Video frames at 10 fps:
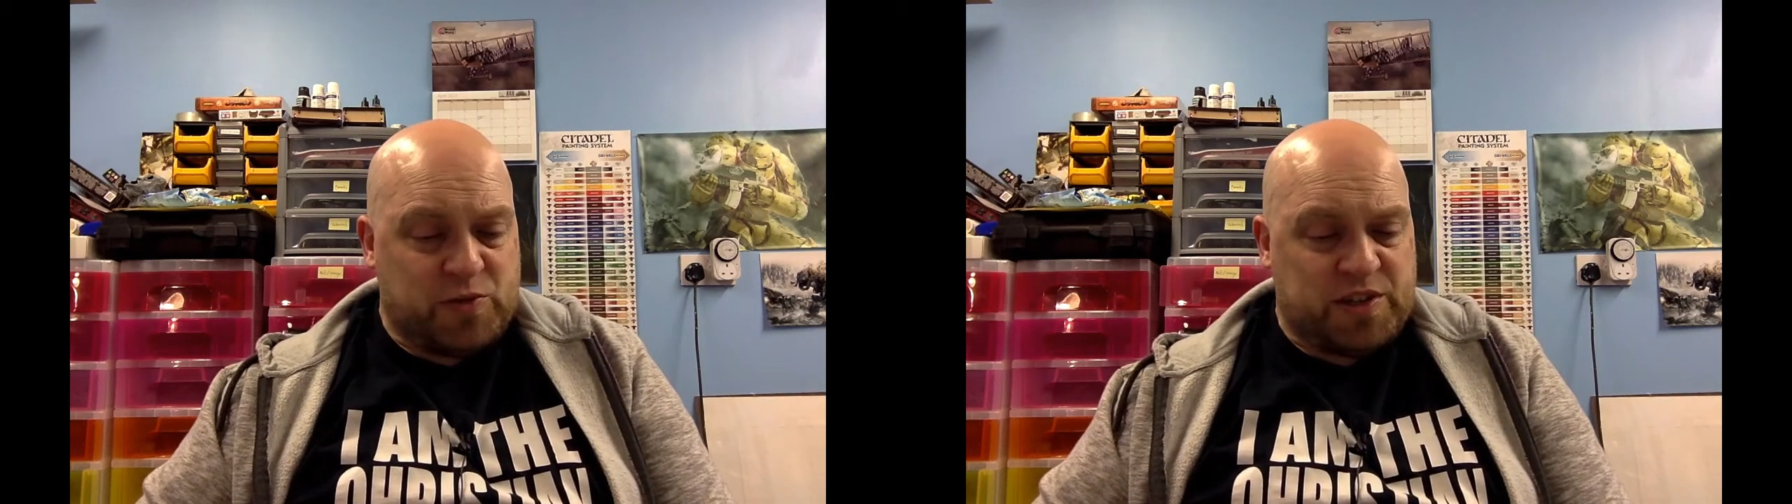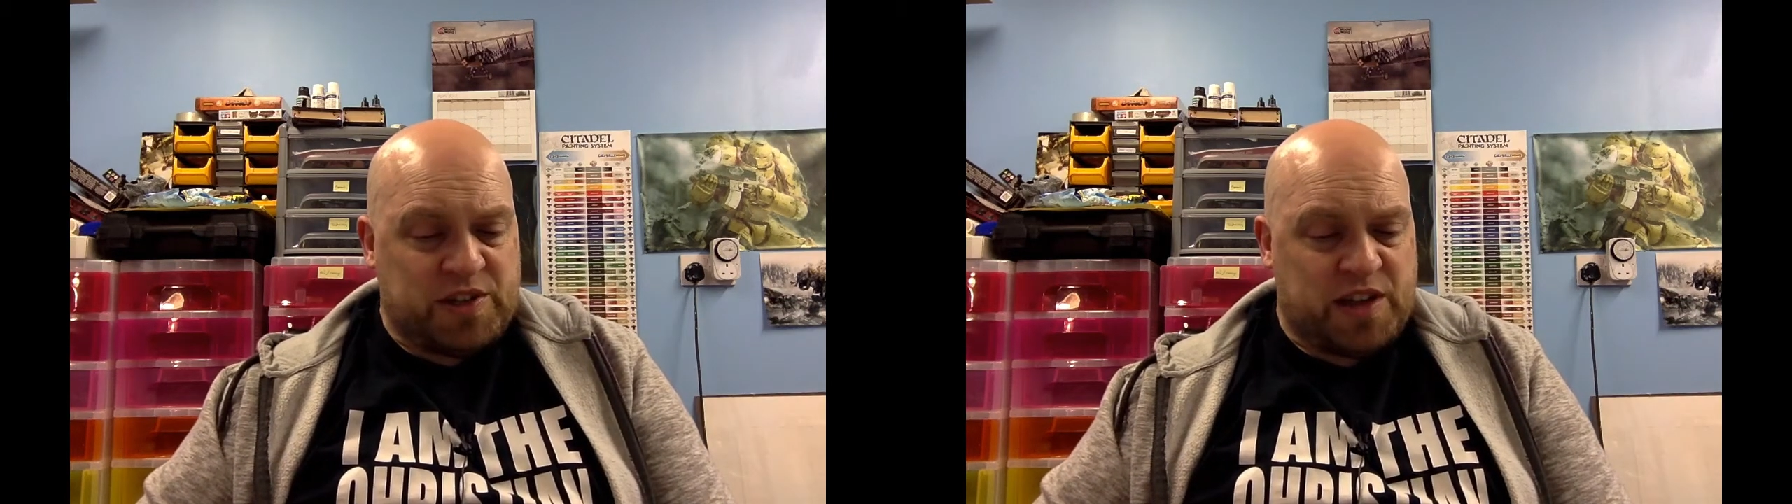
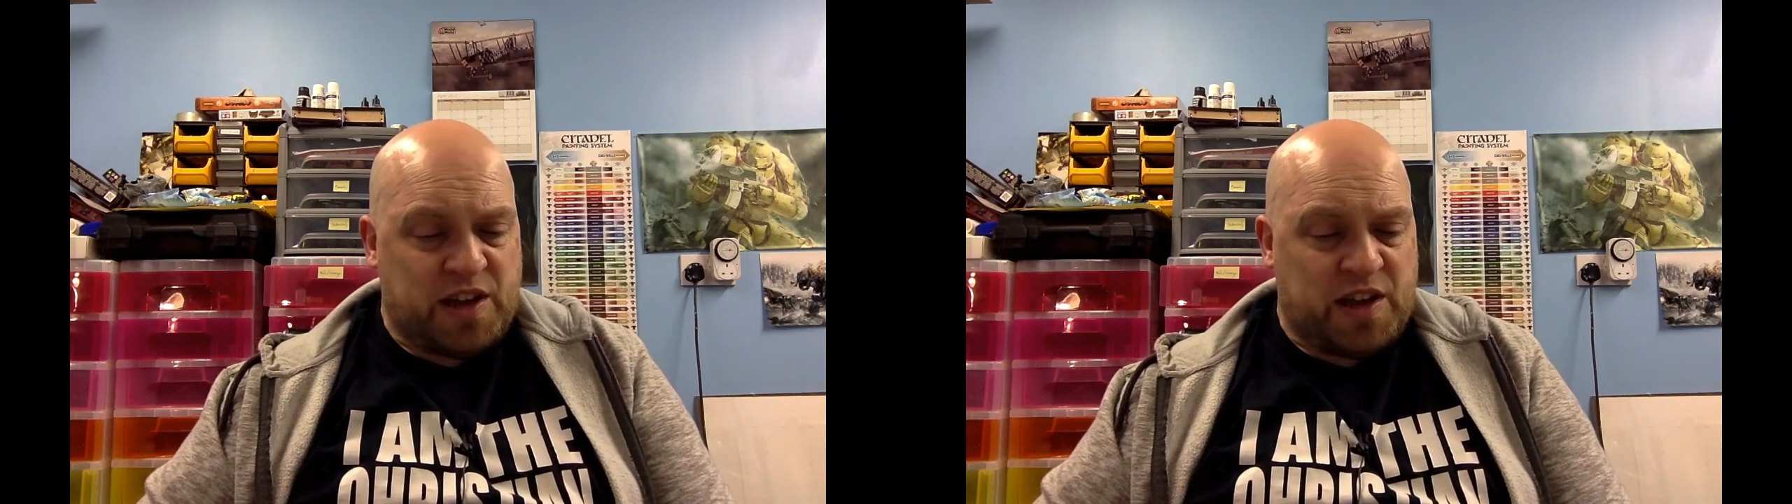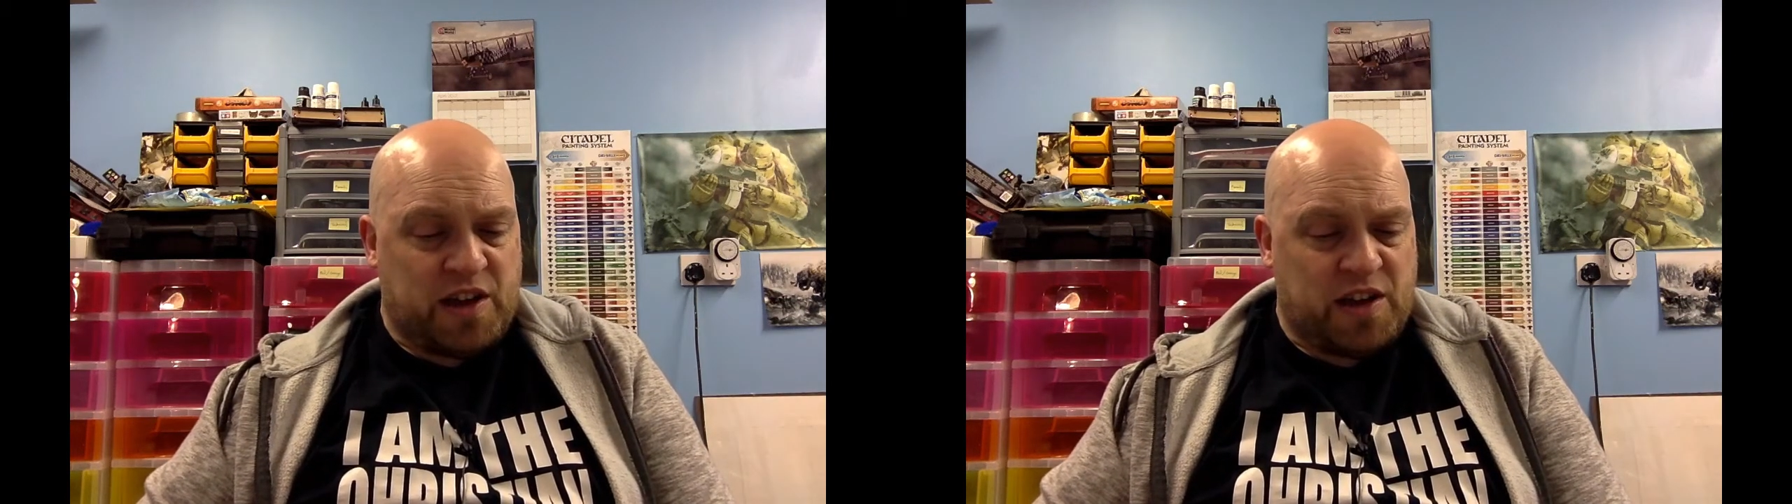was
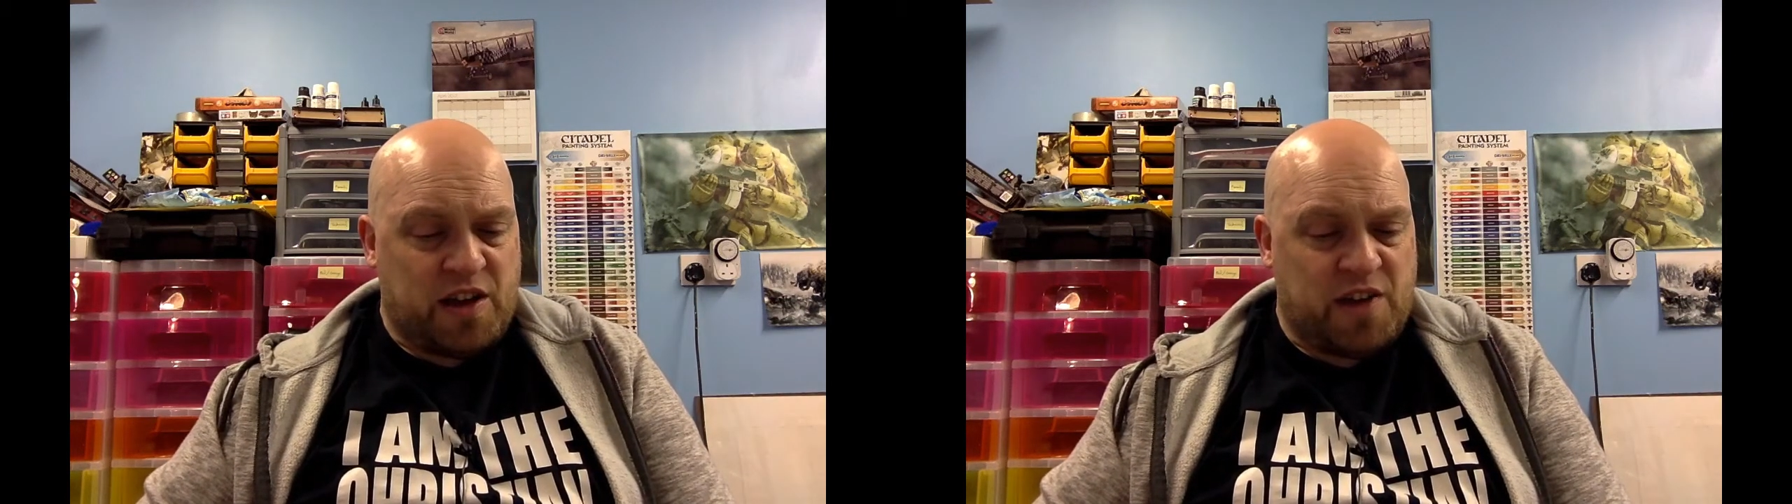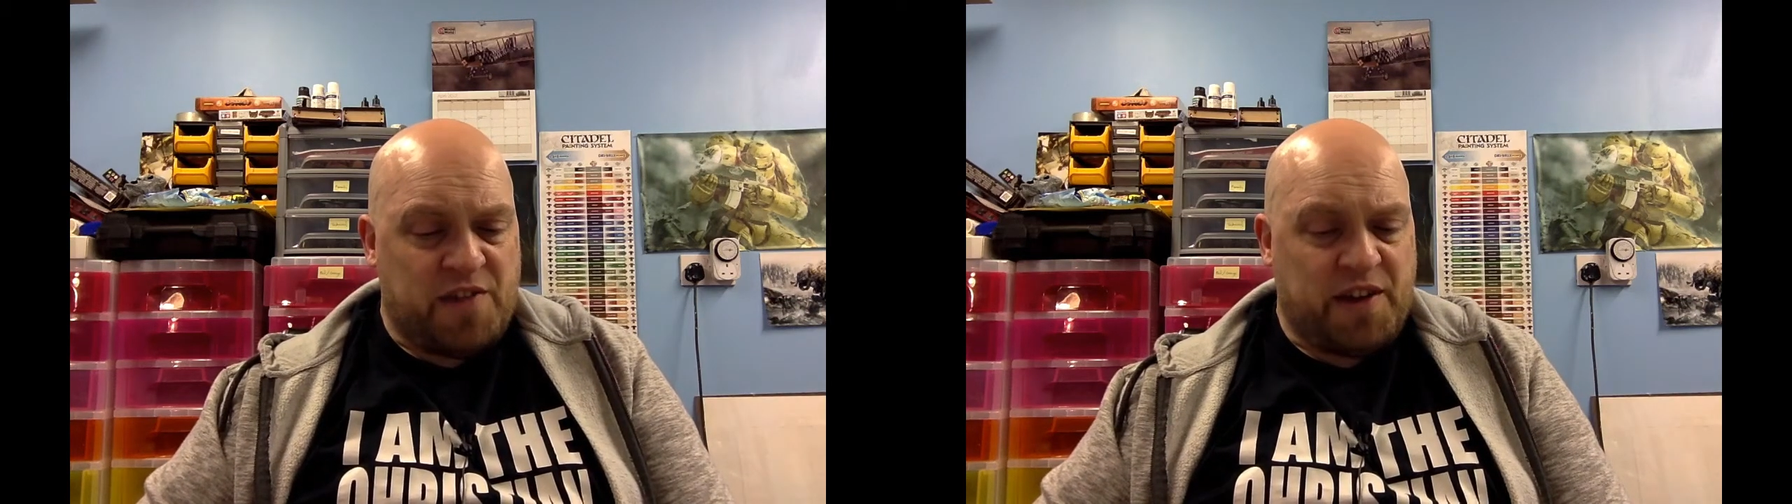
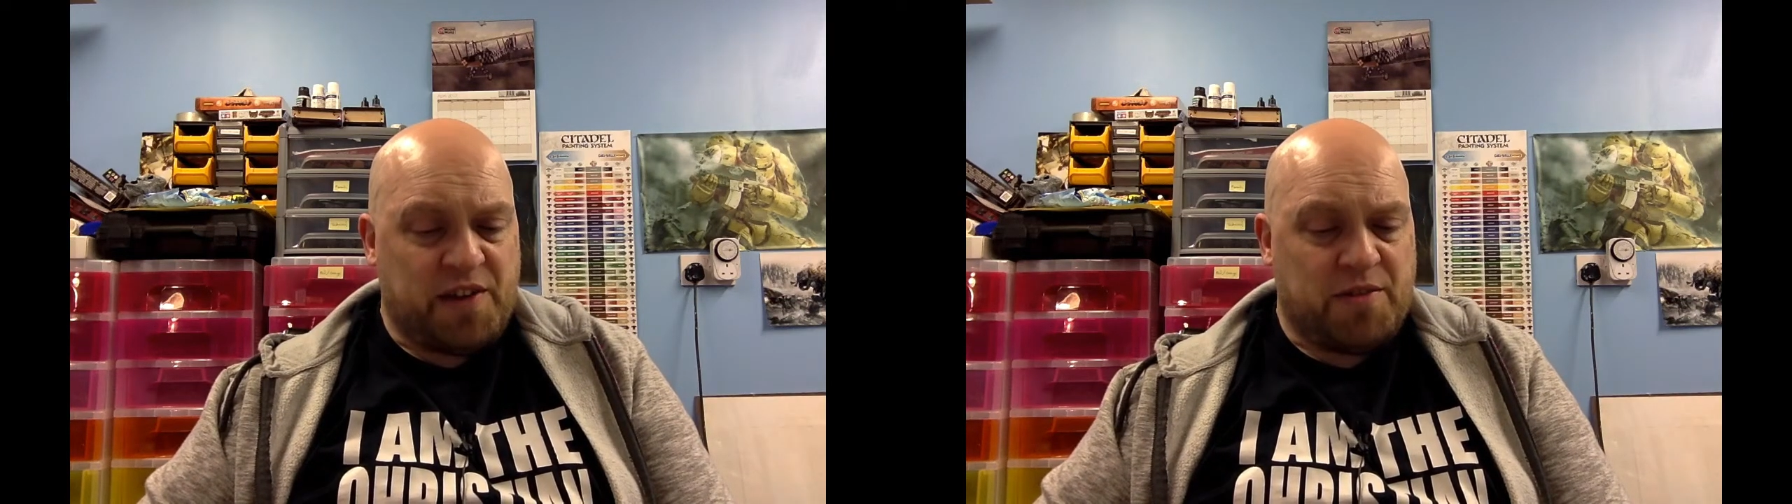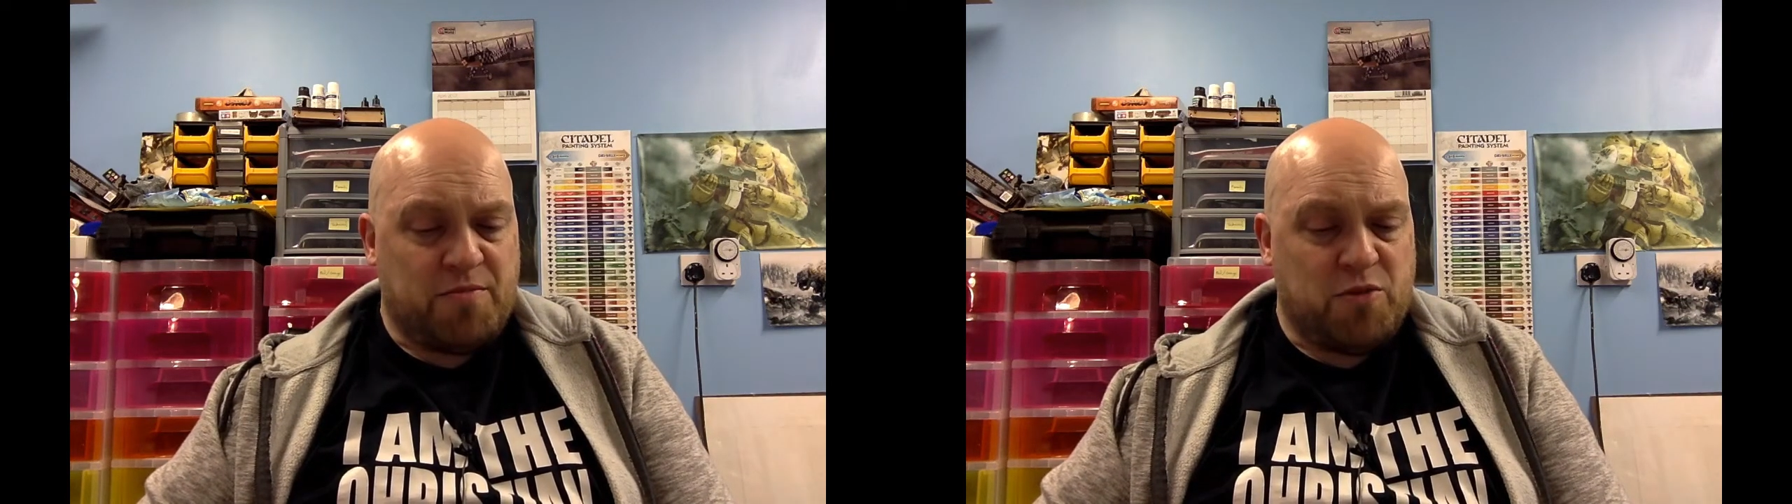saying, I
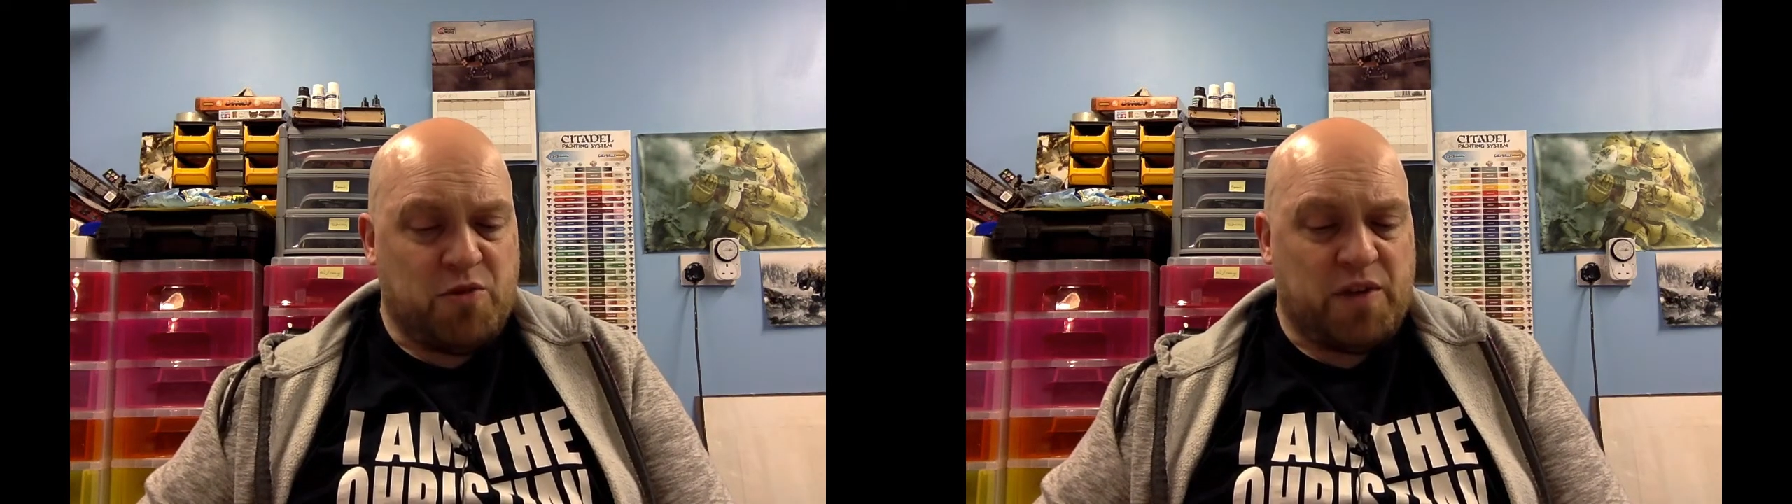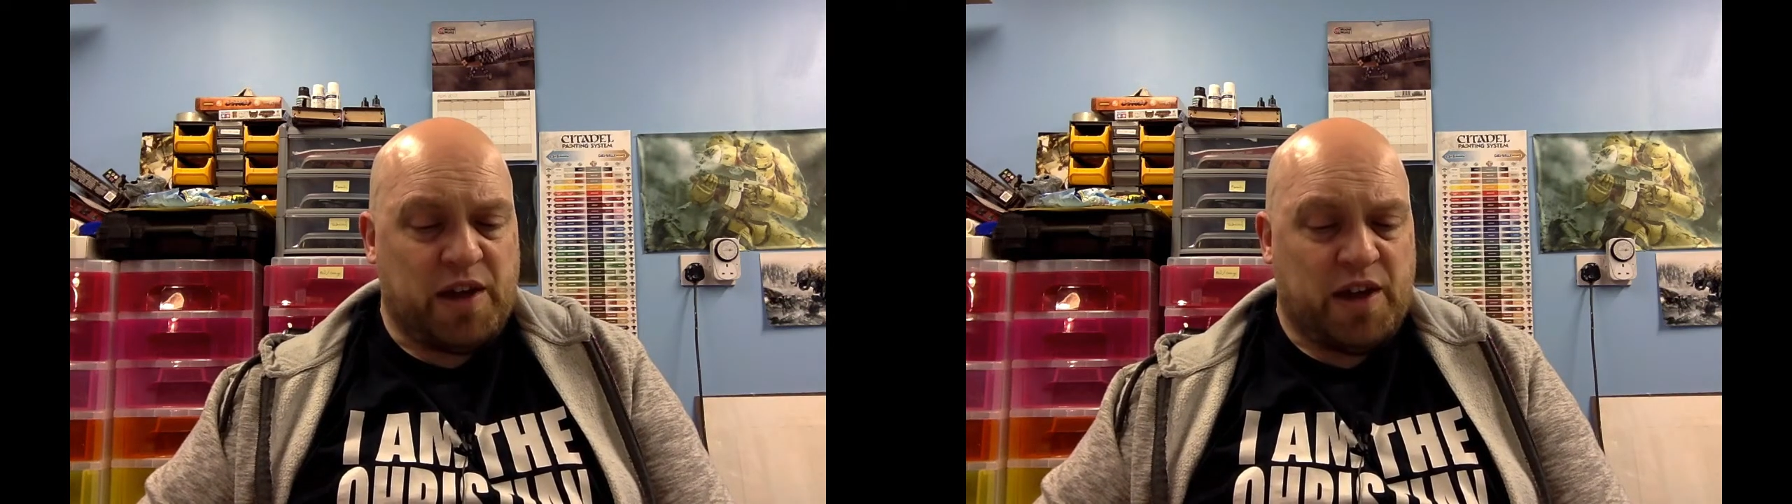think the
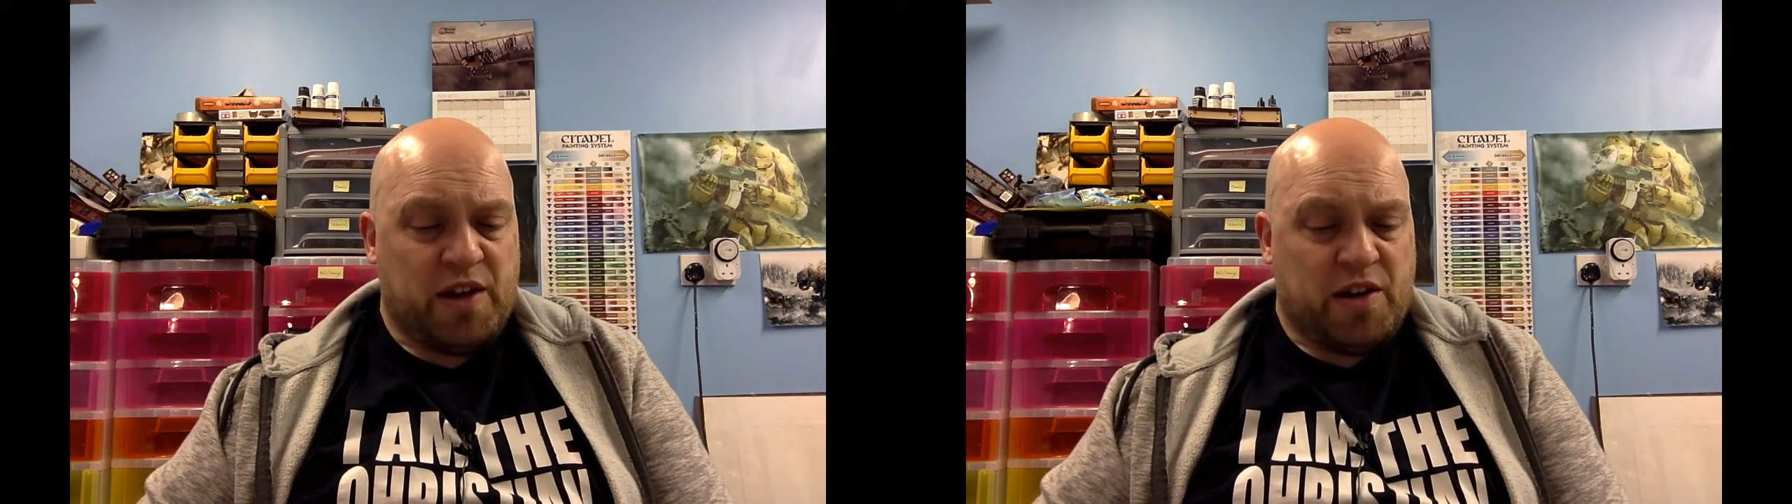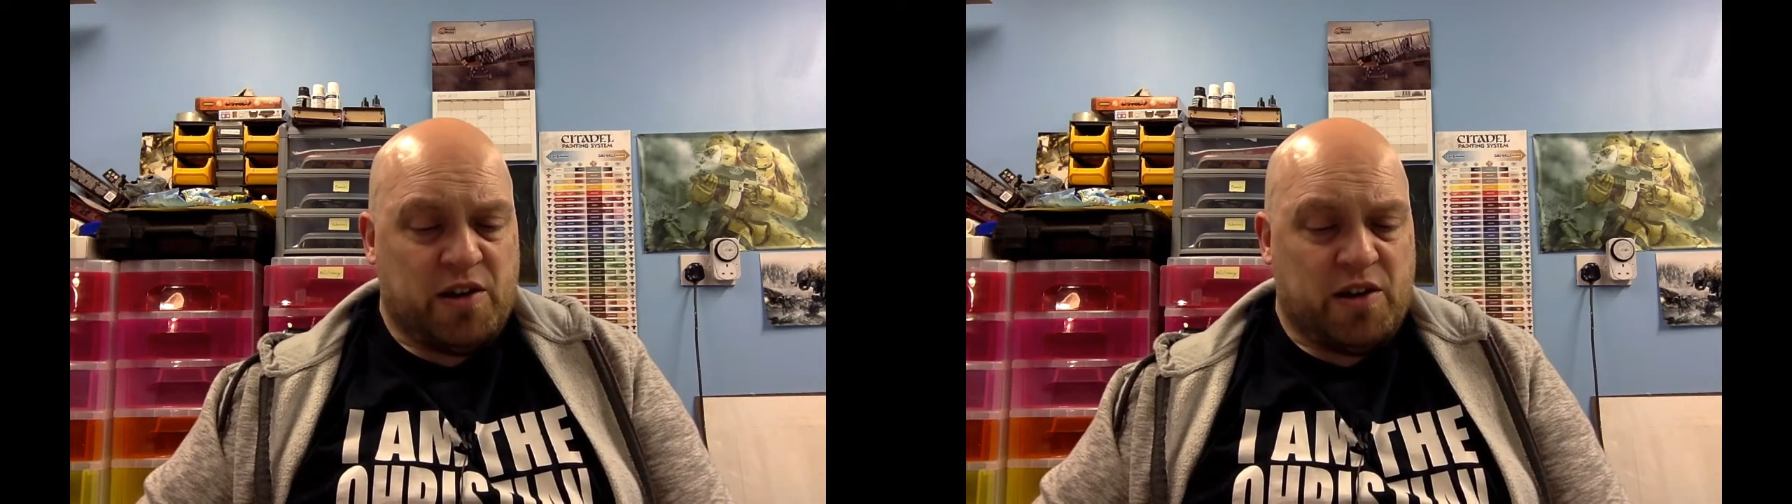movie